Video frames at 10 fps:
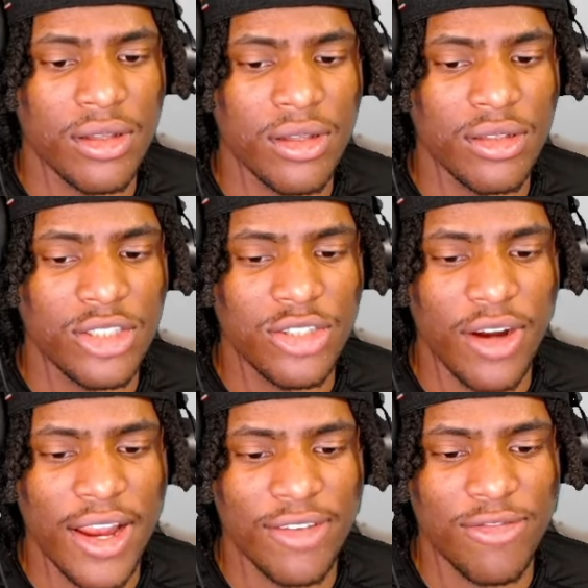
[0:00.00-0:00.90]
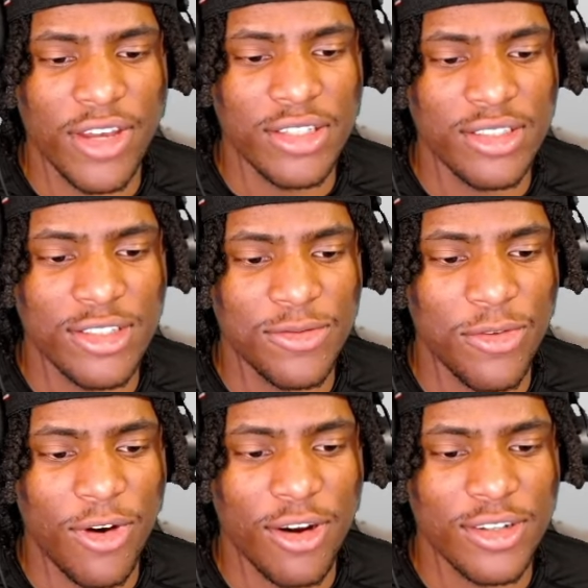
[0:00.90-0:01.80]
Into track veggies and
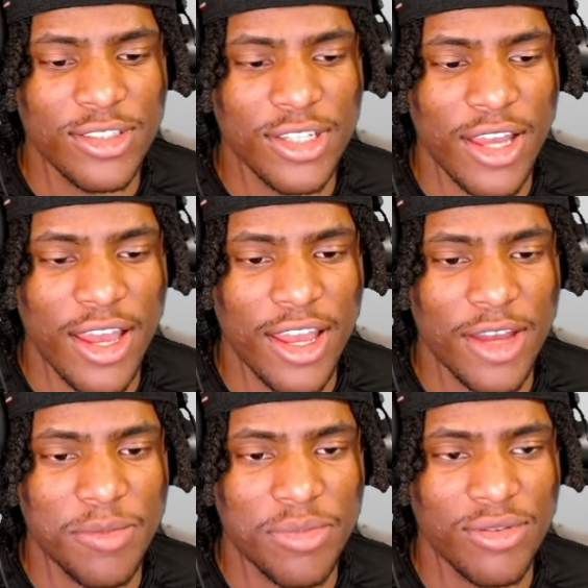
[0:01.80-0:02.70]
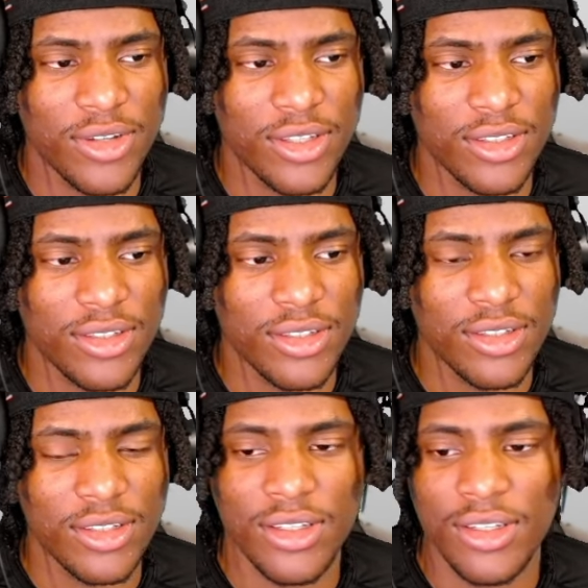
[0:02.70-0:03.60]
waters to add points.
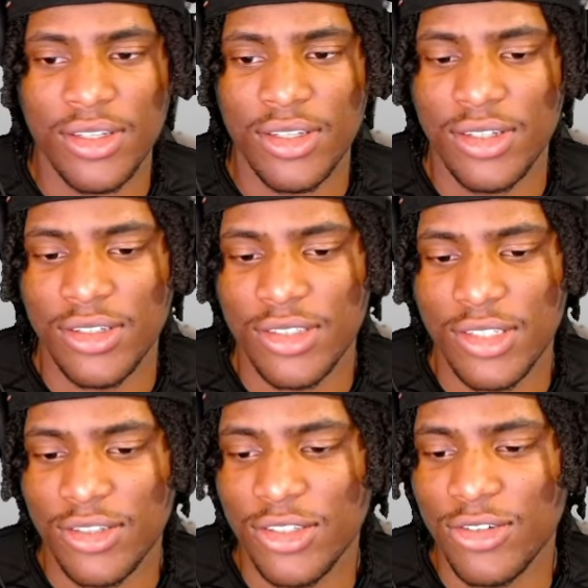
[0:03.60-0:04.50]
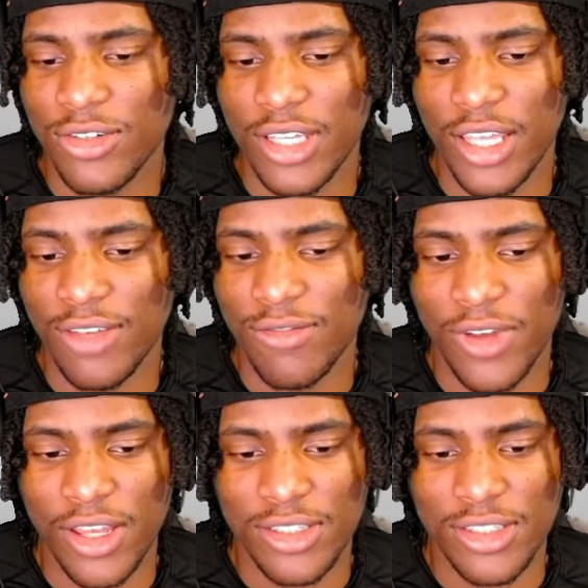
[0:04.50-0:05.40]
So you will eat
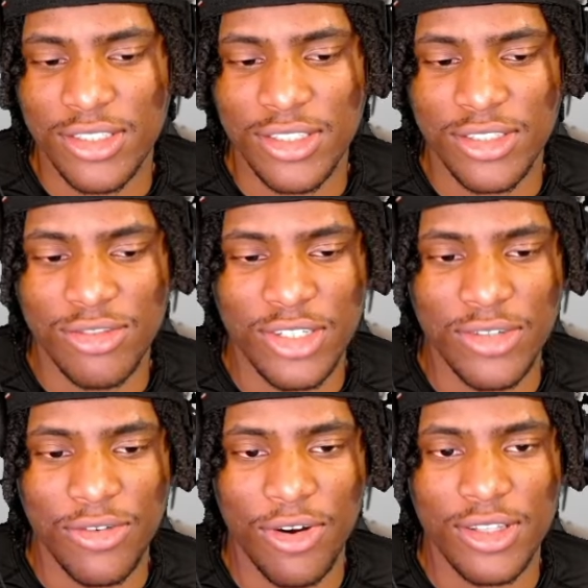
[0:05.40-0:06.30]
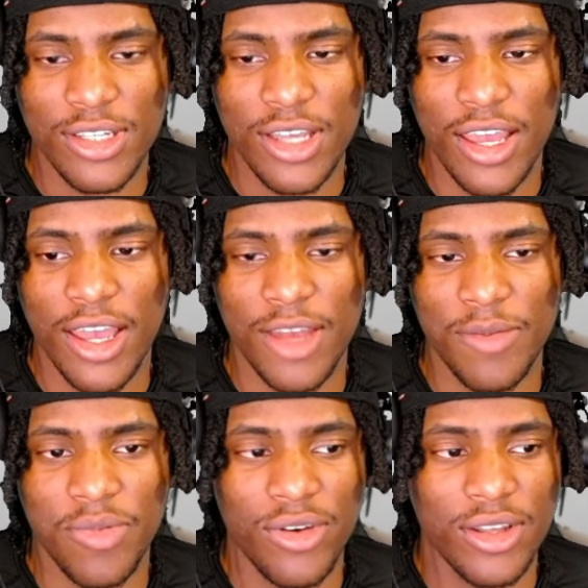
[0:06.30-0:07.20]
veggies and drink water to
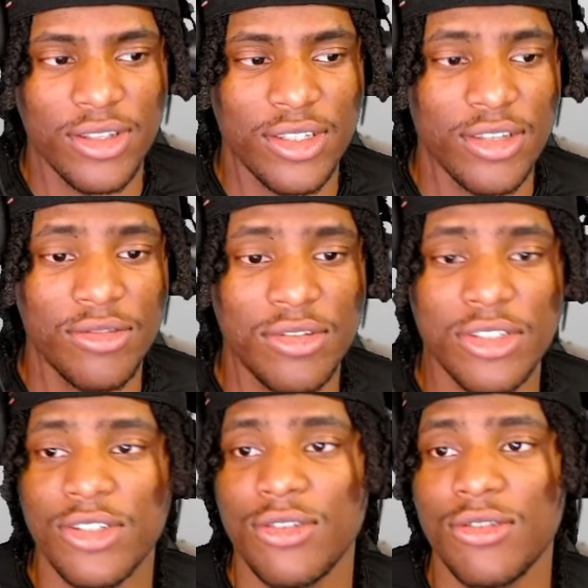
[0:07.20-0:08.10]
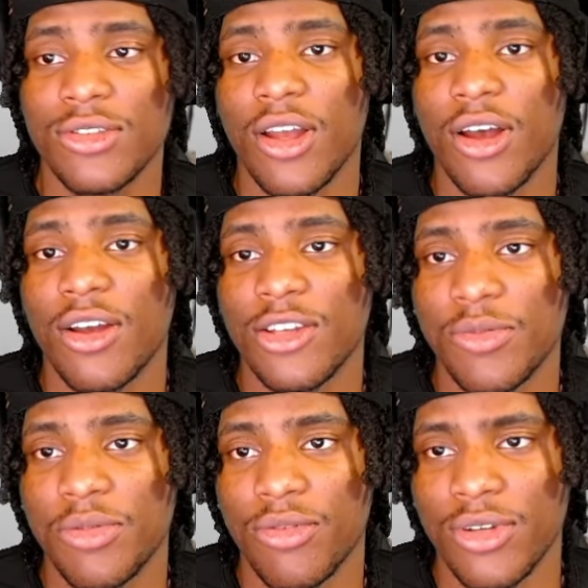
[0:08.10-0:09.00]
add points and you just used all your
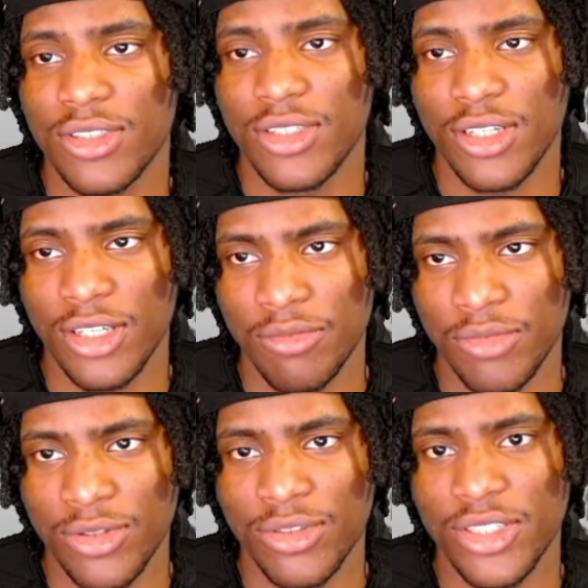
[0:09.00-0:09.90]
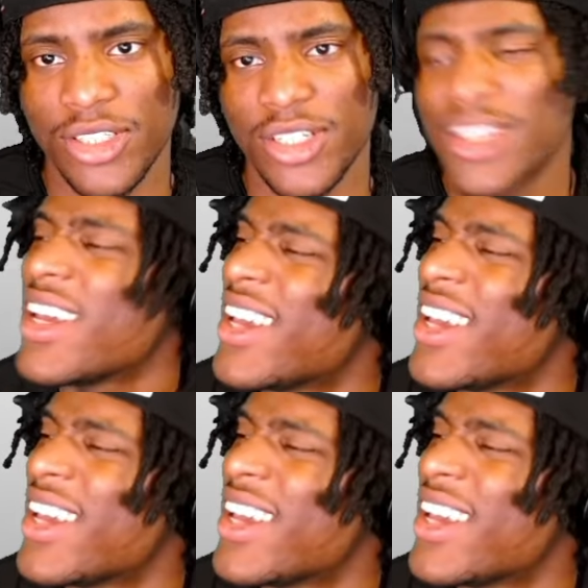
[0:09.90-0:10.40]
points to eat bullshit.